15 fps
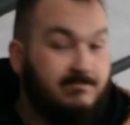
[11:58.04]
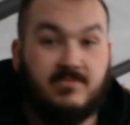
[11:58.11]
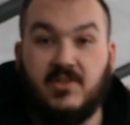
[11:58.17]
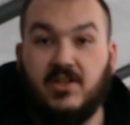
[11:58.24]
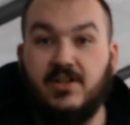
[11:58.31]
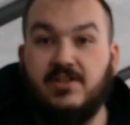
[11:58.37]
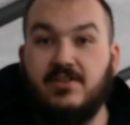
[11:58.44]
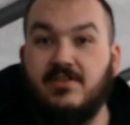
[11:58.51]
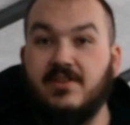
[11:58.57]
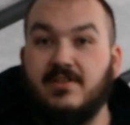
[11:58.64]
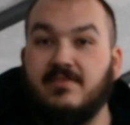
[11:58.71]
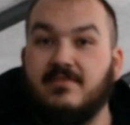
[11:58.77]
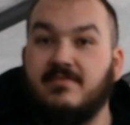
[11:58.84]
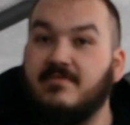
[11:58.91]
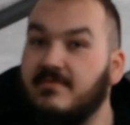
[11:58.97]
Could you
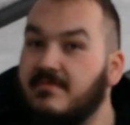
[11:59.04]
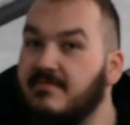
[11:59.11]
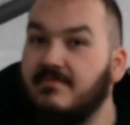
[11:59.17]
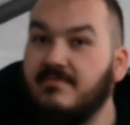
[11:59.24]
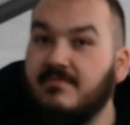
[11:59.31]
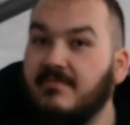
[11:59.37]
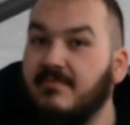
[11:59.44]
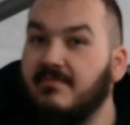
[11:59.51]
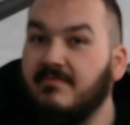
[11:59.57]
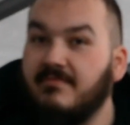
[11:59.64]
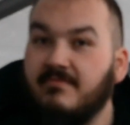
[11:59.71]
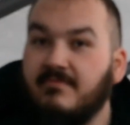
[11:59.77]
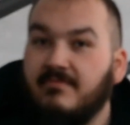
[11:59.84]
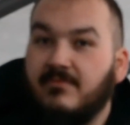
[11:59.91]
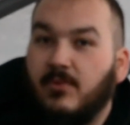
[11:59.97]
just
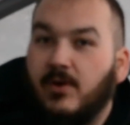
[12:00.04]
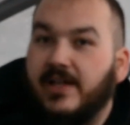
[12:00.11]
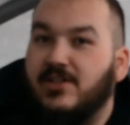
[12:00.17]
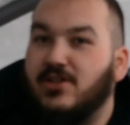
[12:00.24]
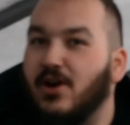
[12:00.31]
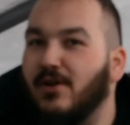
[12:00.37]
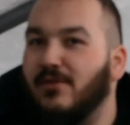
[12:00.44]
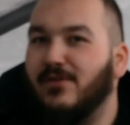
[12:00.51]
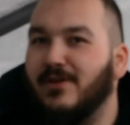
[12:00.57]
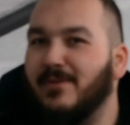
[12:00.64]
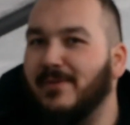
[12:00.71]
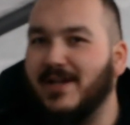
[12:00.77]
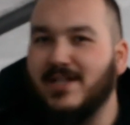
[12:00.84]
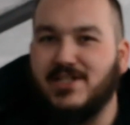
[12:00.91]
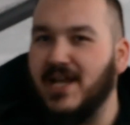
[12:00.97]
reach over
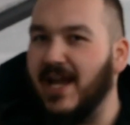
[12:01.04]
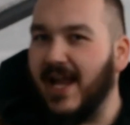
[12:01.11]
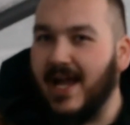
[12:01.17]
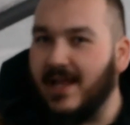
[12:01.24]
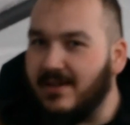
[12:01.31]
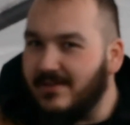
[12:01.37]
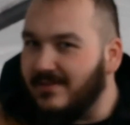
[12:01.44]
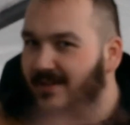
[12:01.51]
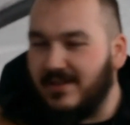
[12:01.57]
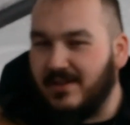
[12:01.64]
because you ain't got, it's